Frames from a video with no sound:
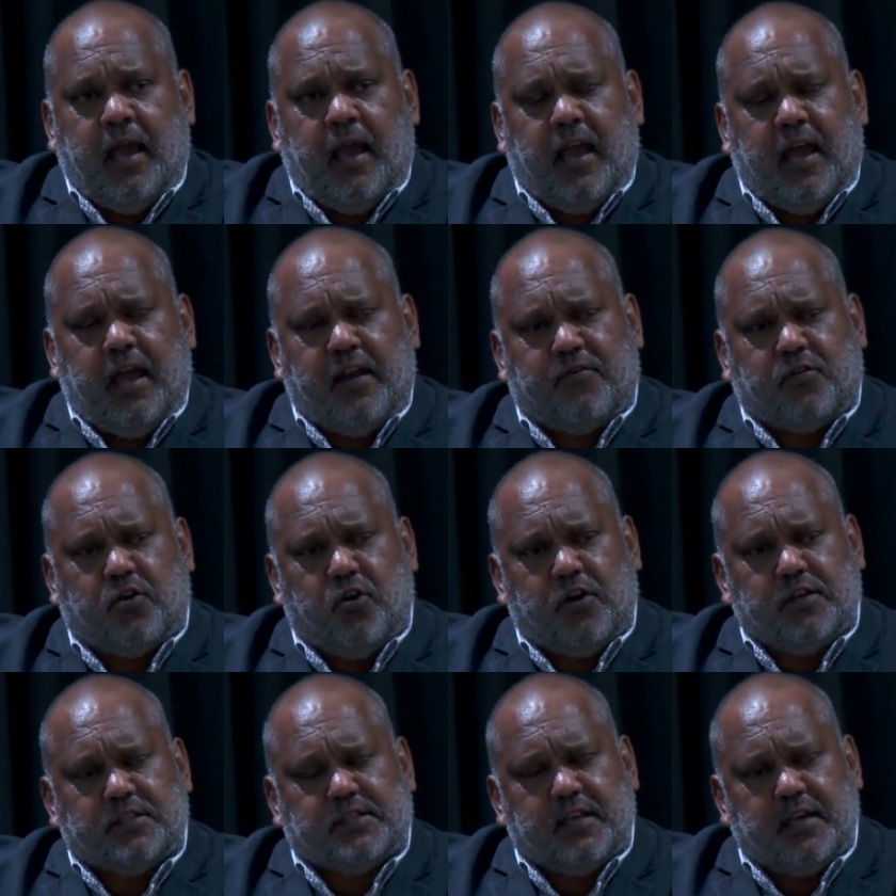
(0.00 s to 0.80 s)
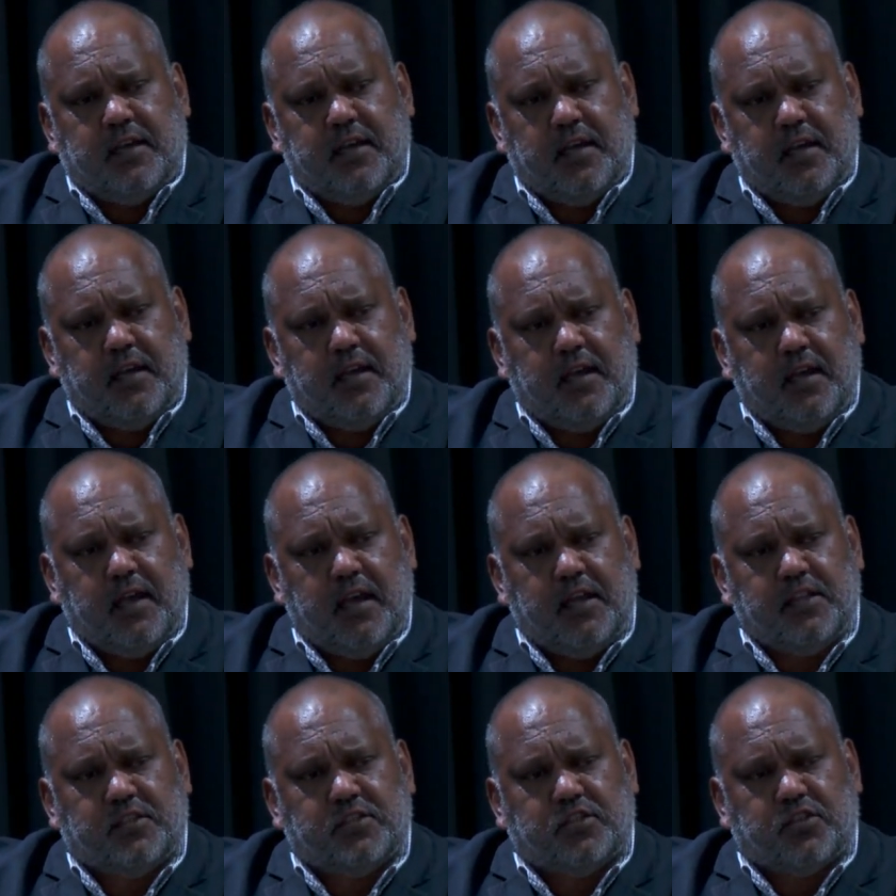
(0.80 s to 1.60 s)
And of course,
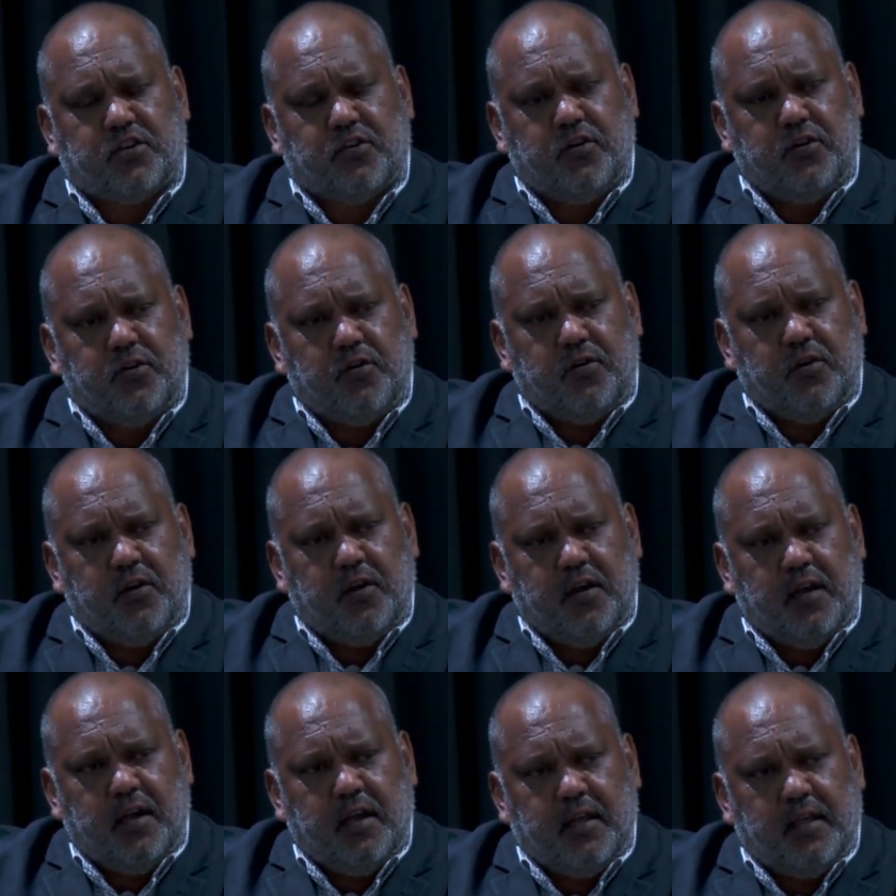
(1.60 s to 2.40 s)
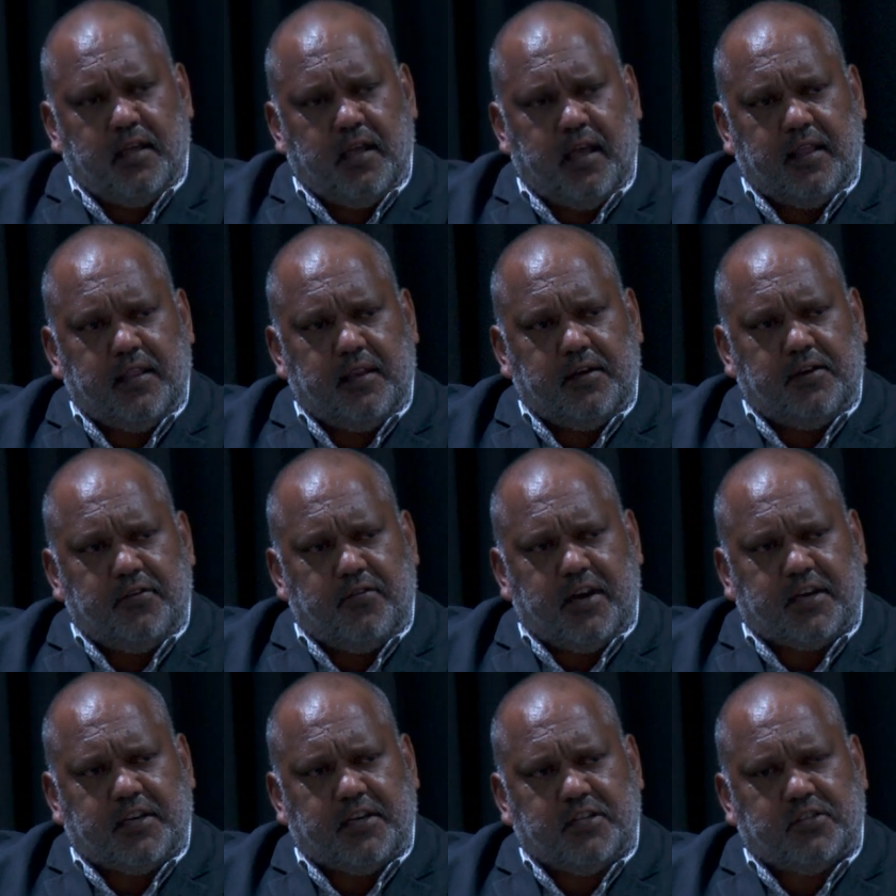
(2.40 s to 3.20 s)
and
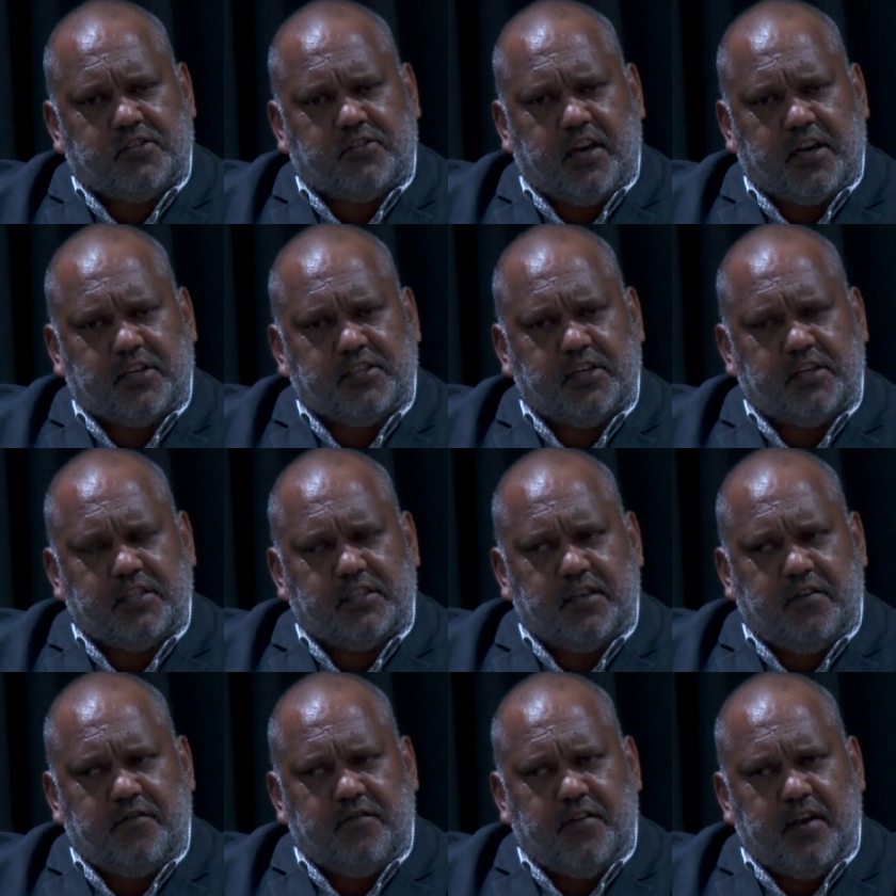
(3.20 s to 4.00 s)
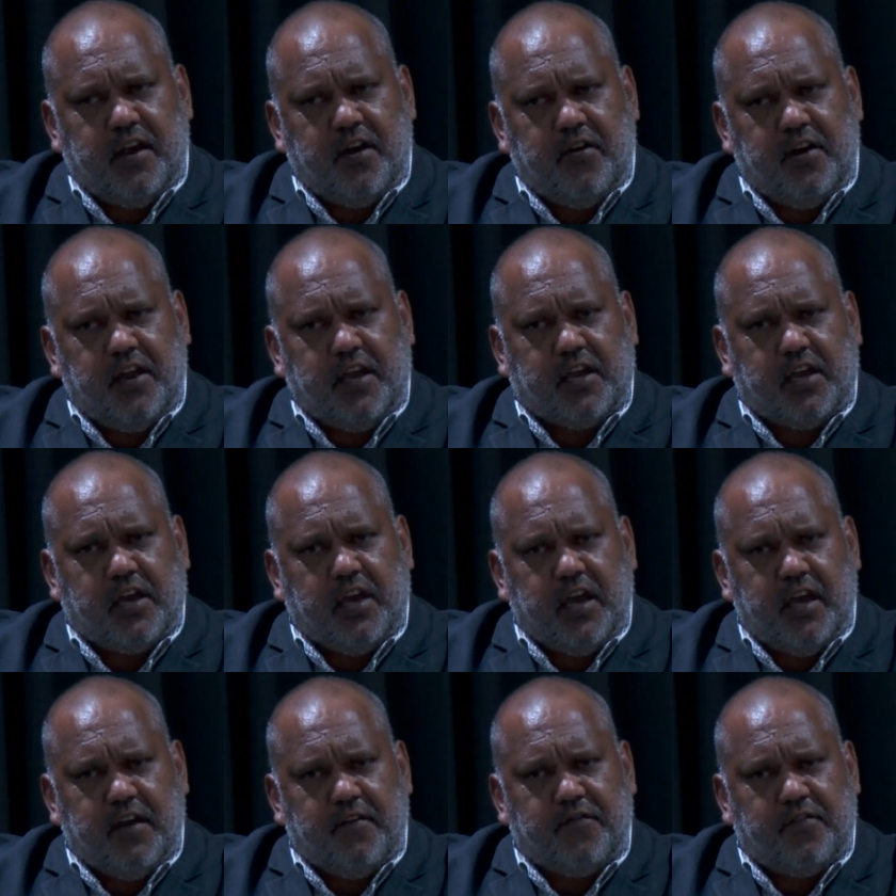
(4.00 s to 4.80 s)
direct instruction is a very
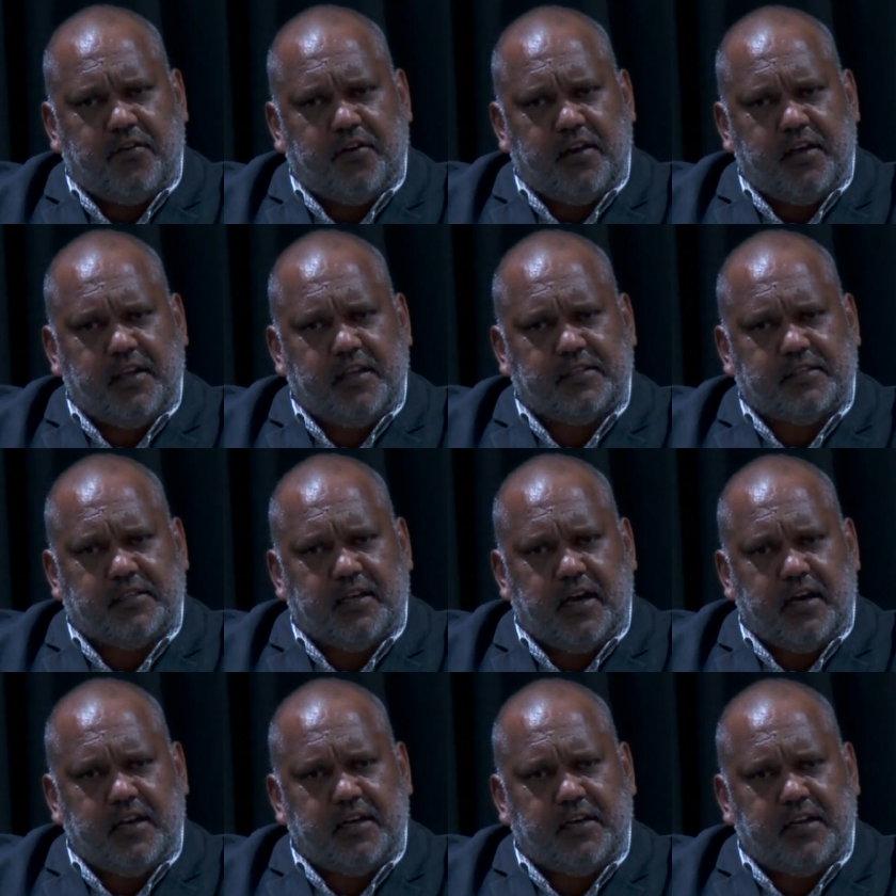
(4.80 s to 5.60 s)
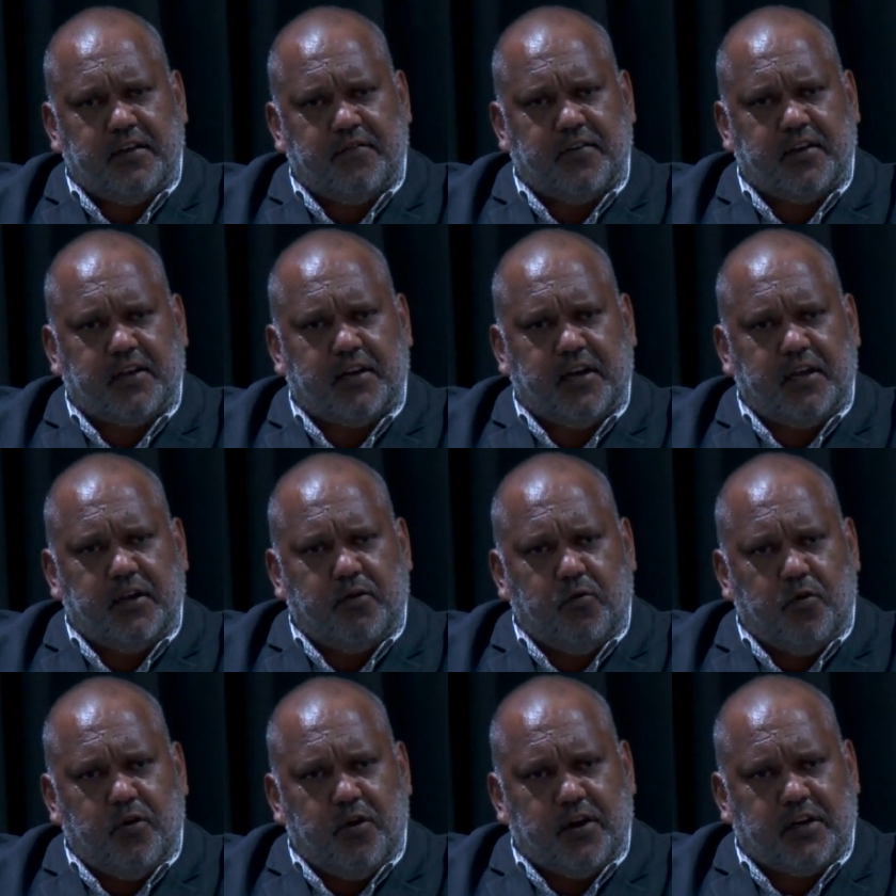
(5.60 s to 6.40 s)
carefully, scientifically
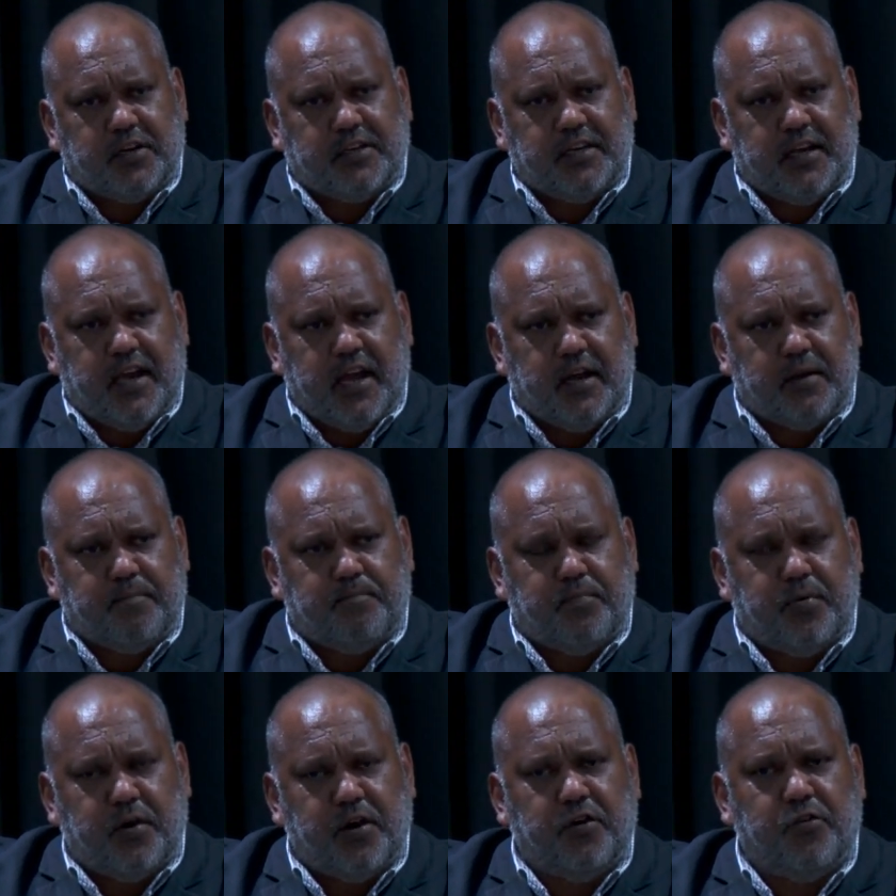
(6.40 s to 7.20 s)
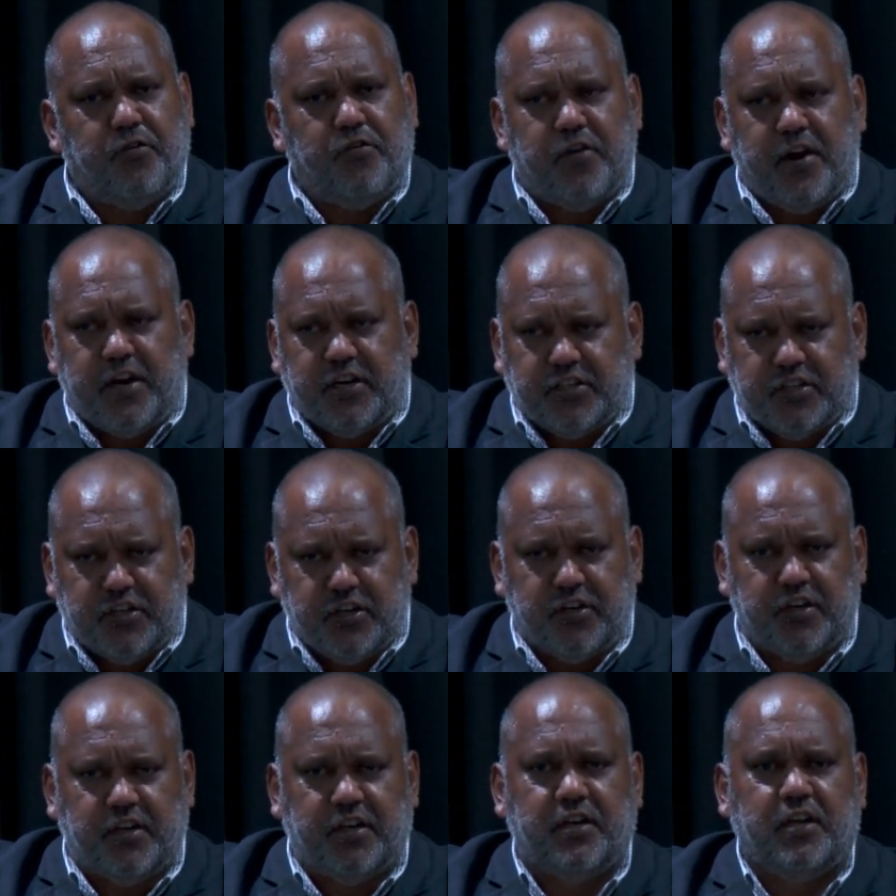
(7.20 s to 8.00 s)
worked out
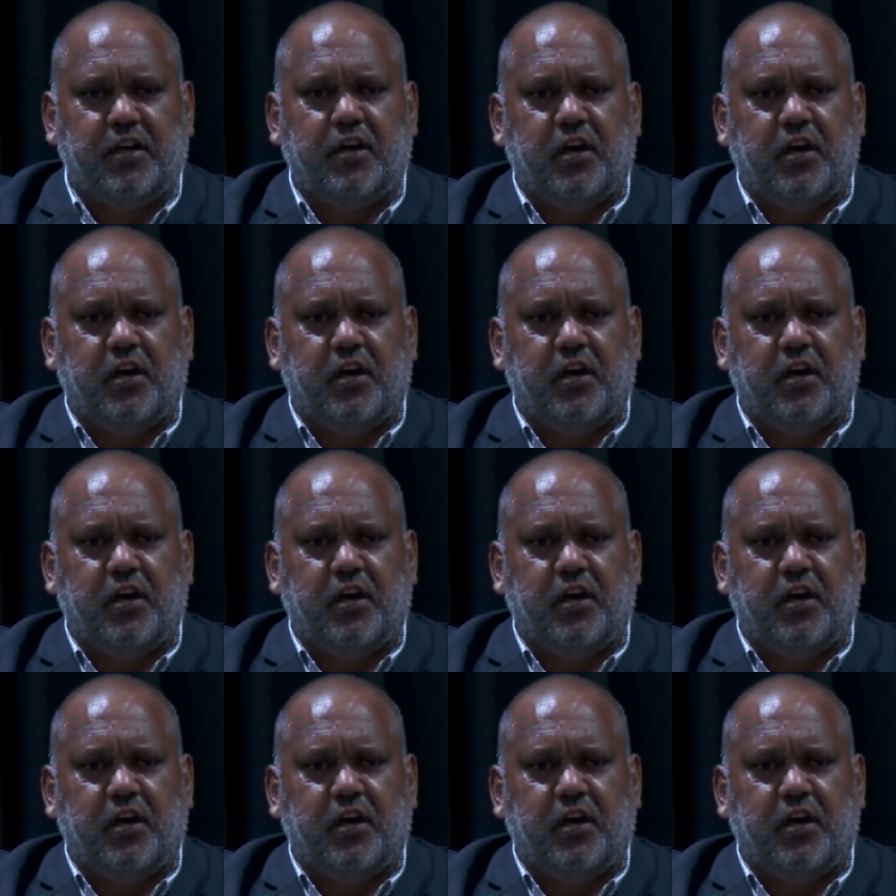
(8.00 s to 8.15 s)
progression